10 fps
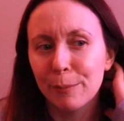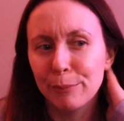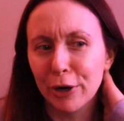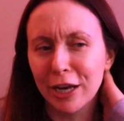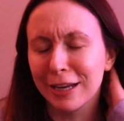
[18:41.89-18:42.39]

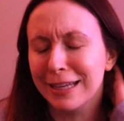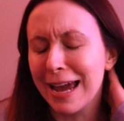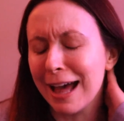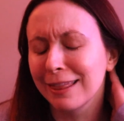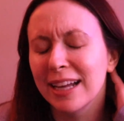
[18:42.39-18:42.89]
But
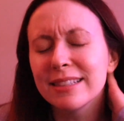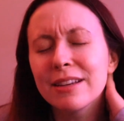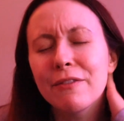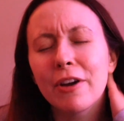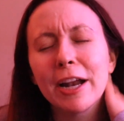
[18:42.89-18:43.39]
yeah, let's
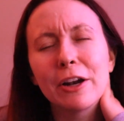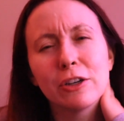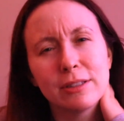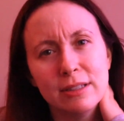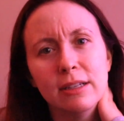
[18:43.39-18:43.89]
invite
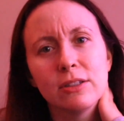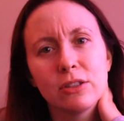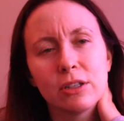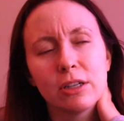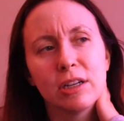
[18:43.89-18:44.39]
her
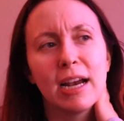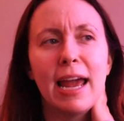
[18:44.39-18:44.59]
sister